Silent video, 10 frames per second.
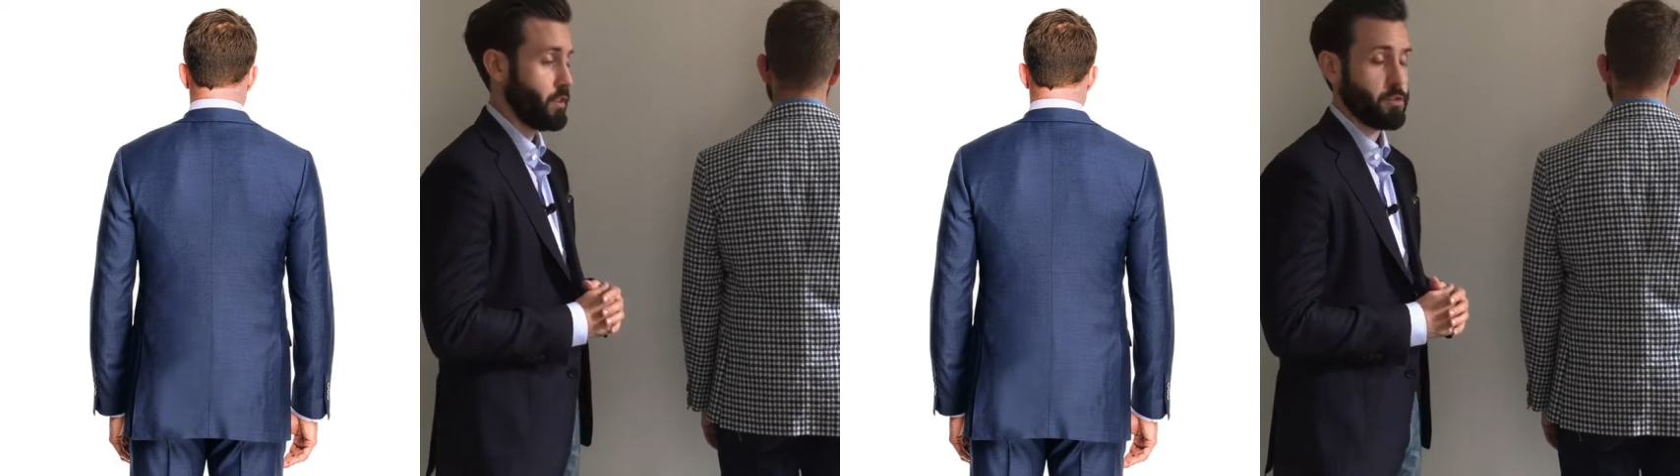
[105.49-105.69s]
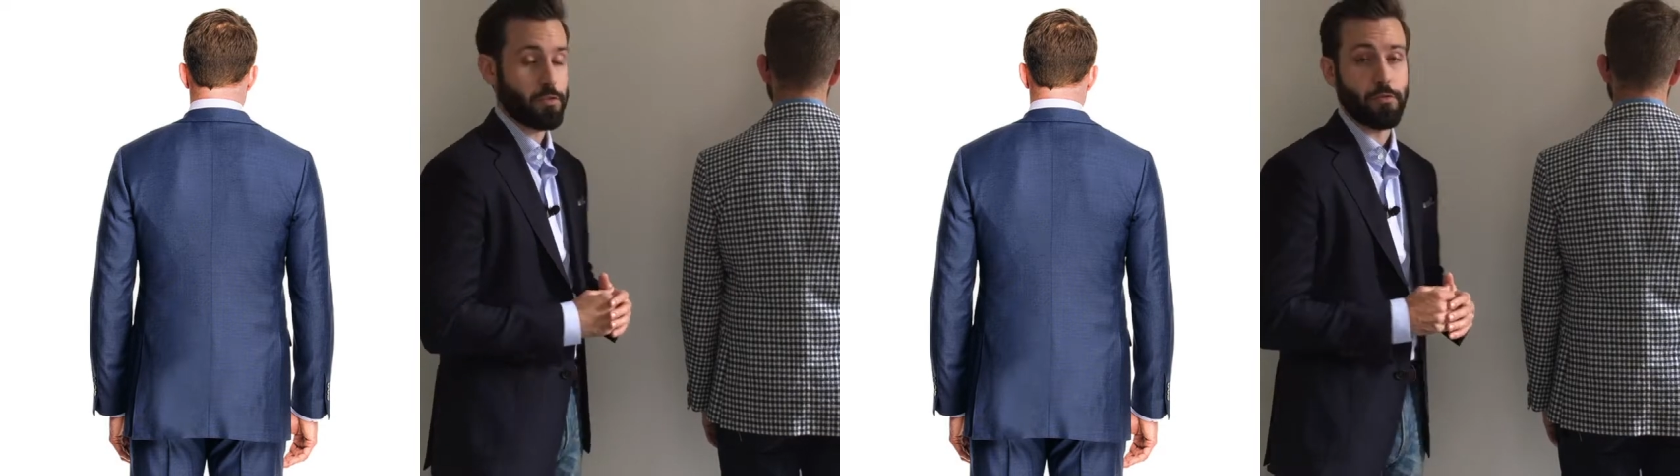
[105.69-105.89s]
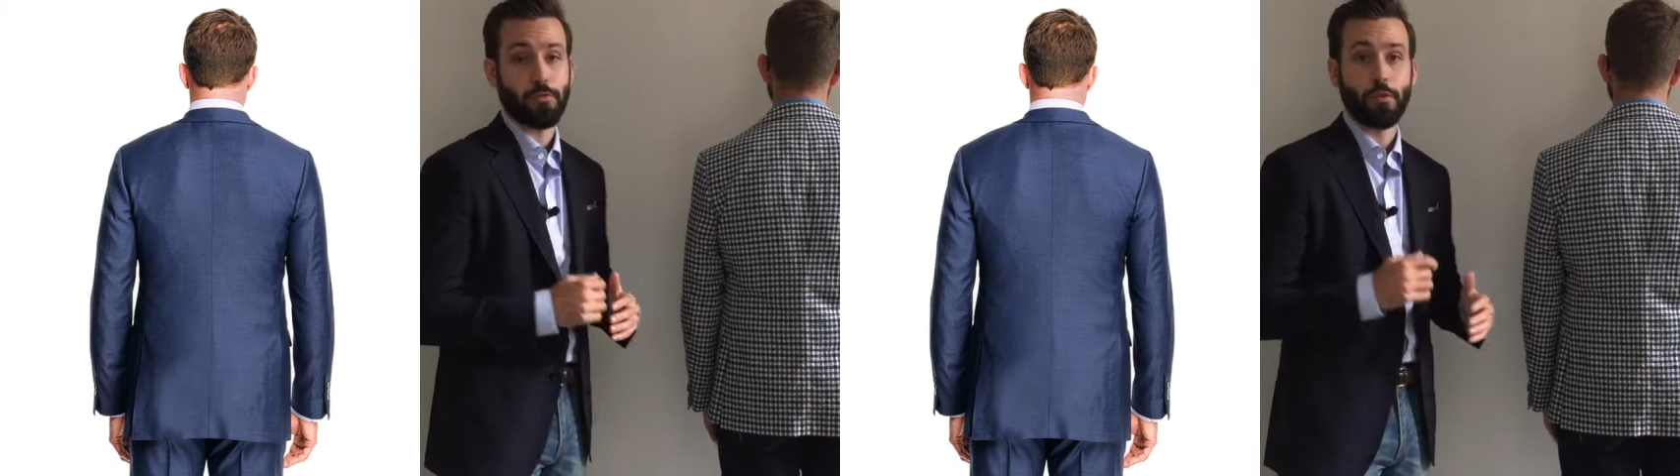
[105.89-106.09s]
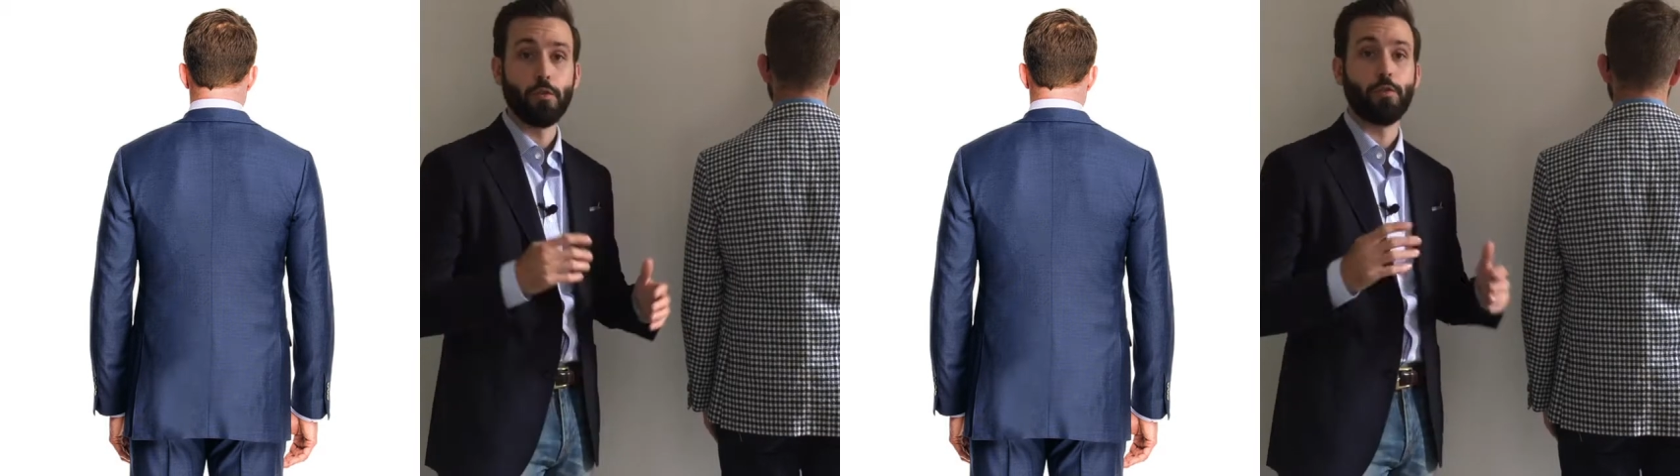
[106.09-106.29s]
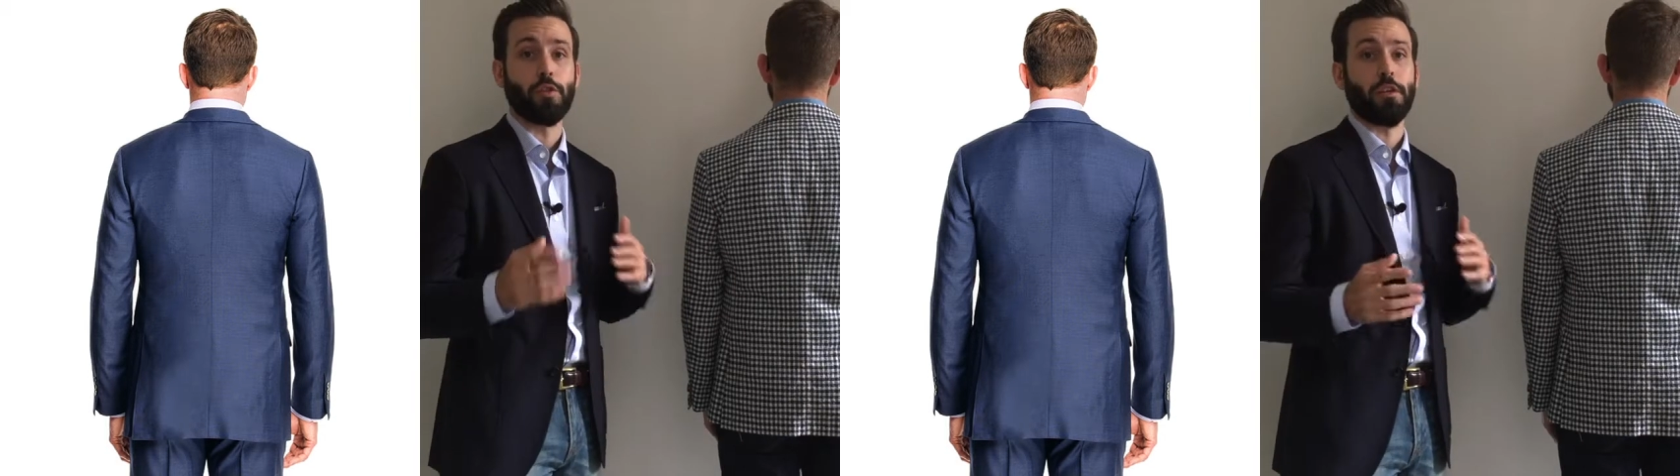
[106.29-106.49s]
there's a
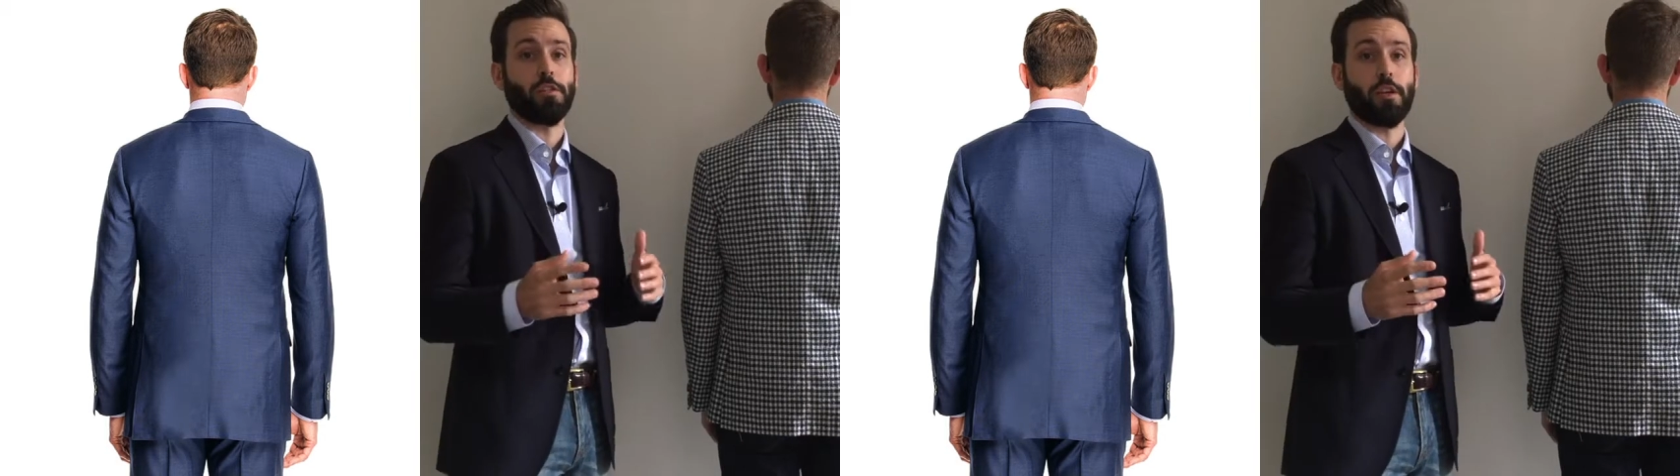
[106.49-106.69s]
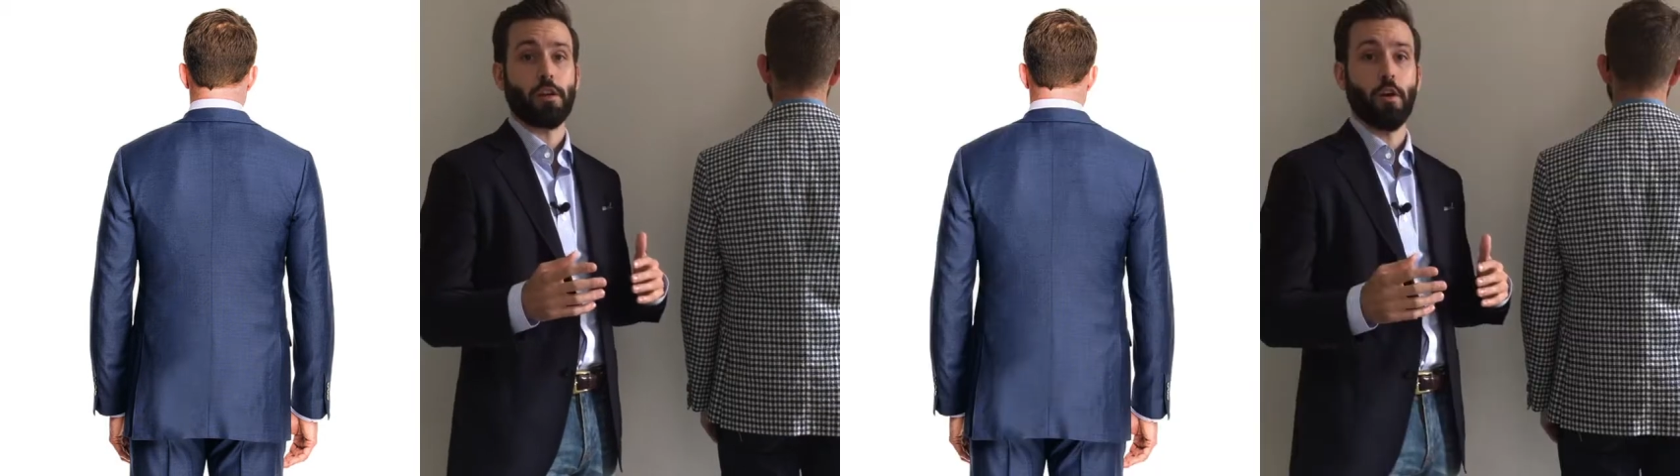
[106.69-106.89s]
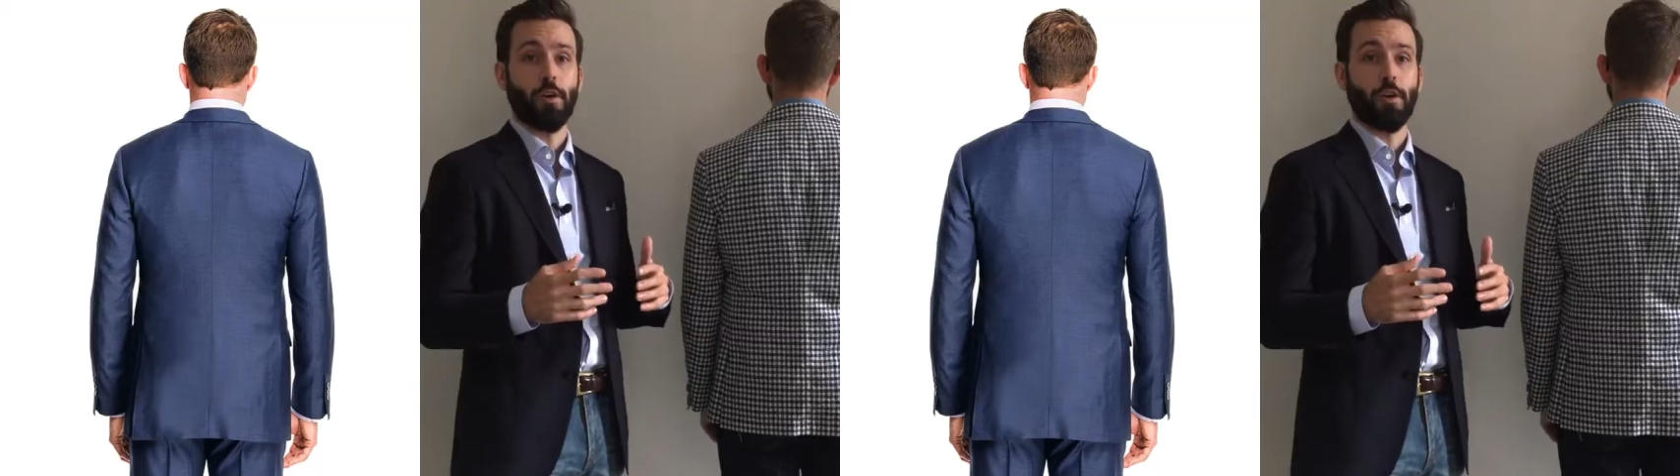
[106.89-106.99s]
few things that go